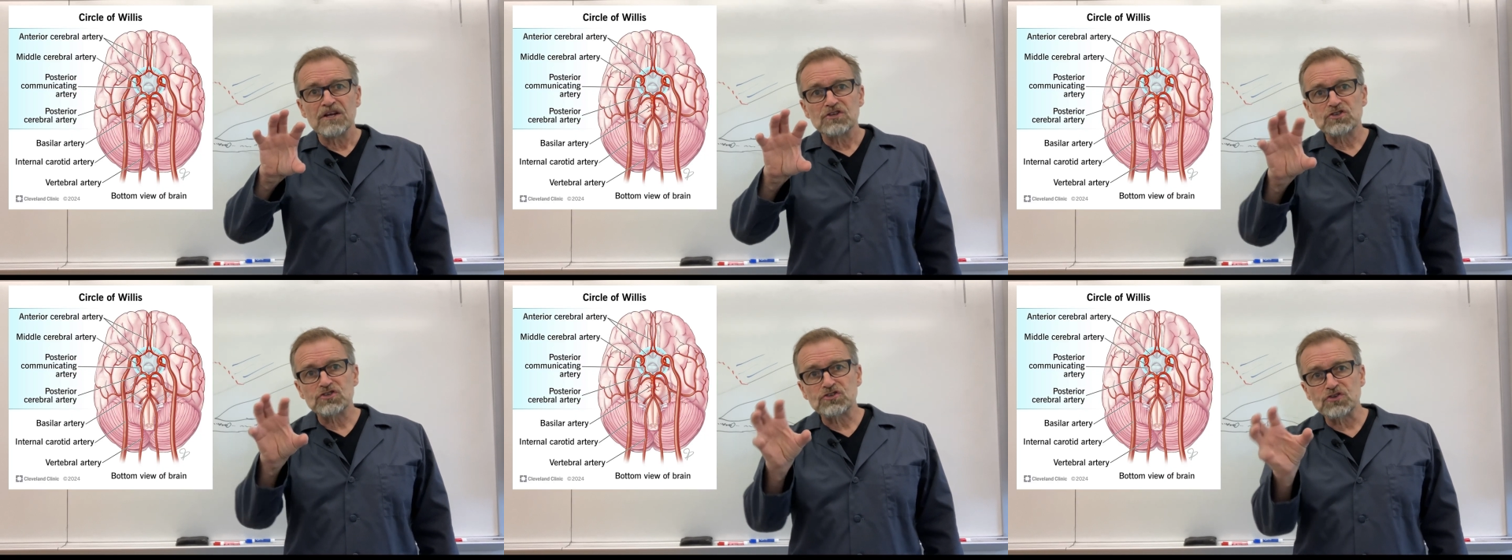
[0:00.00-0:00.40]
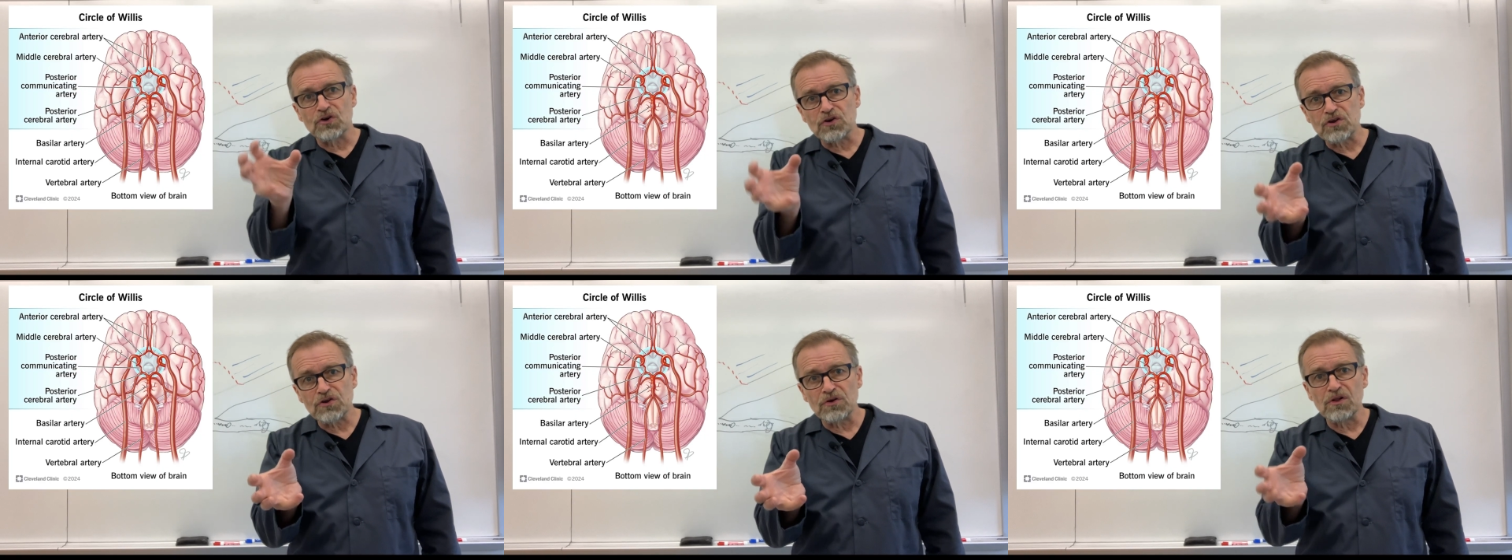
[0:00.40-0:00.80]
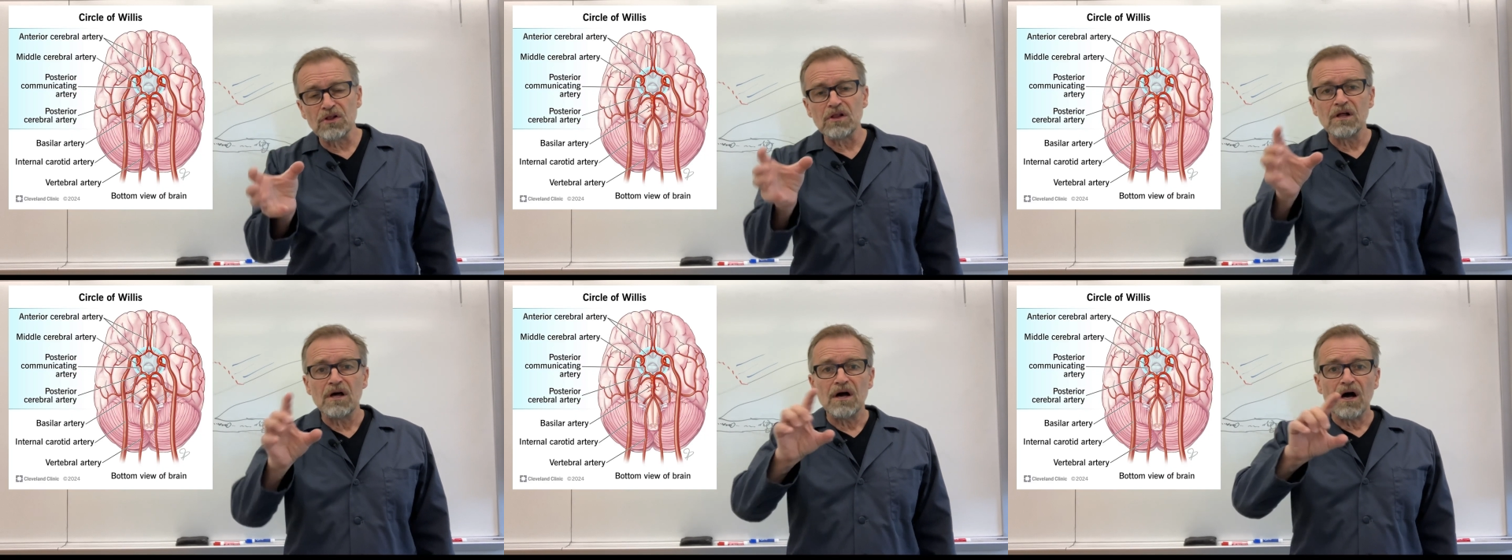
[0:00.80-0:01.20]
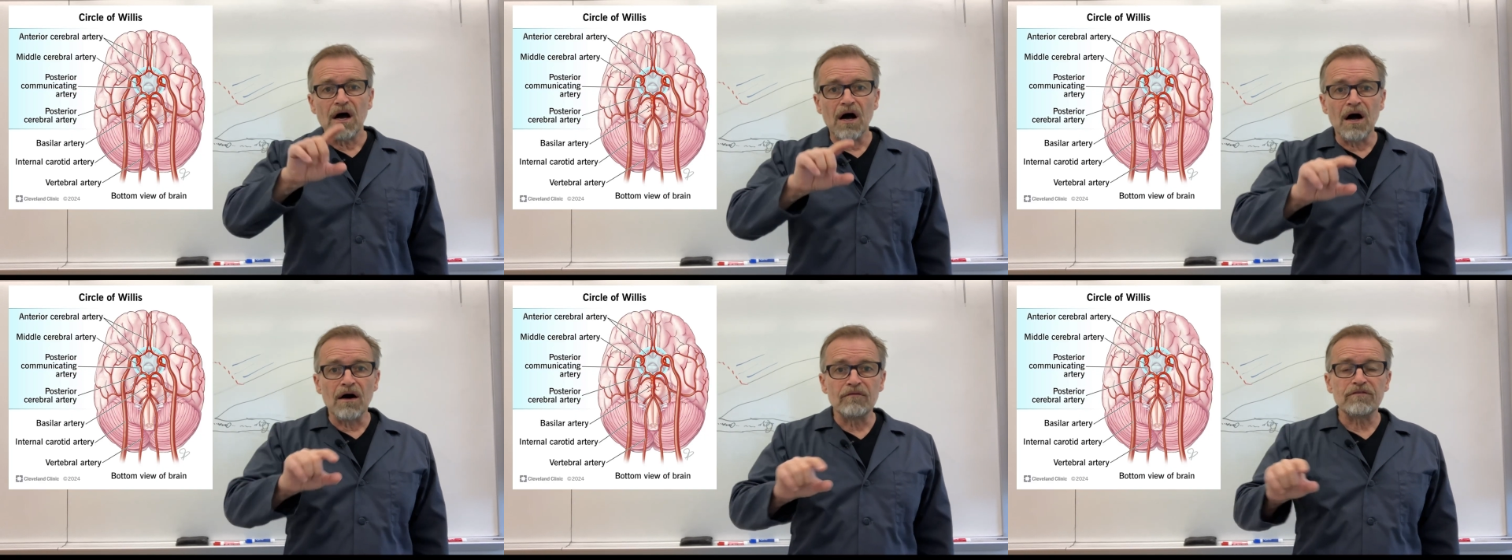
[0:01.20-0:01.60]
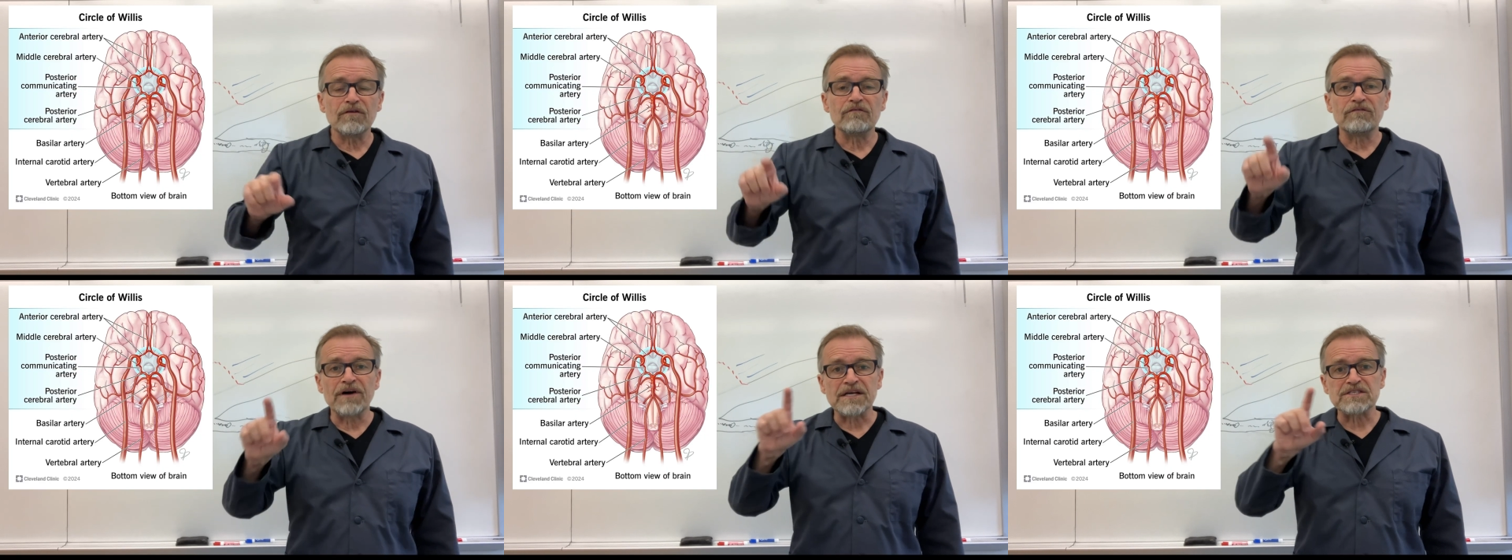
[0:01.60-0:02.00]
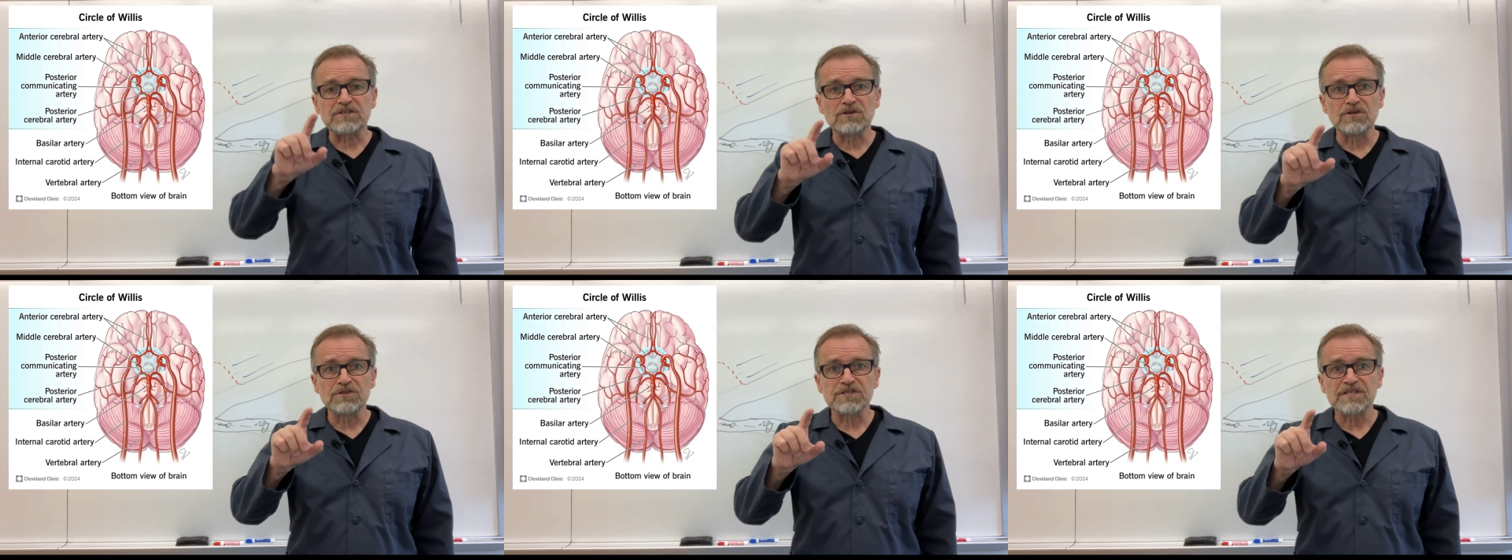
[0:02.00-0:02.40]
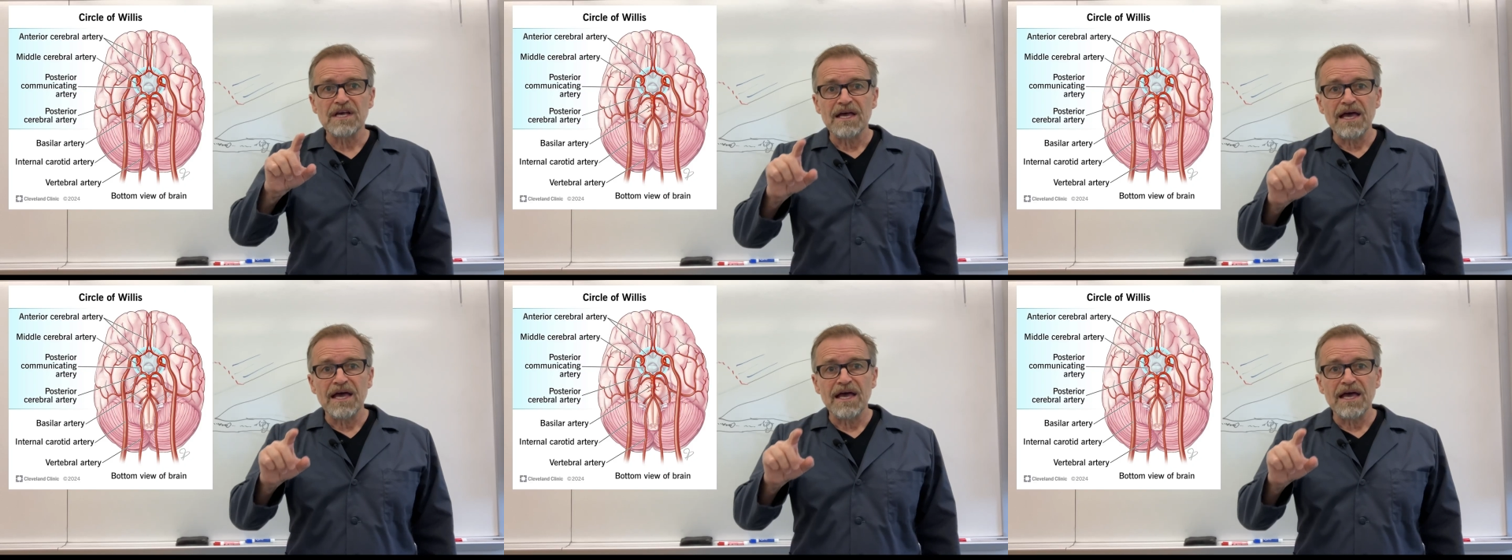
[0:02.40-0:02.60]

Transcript: circle of vessels,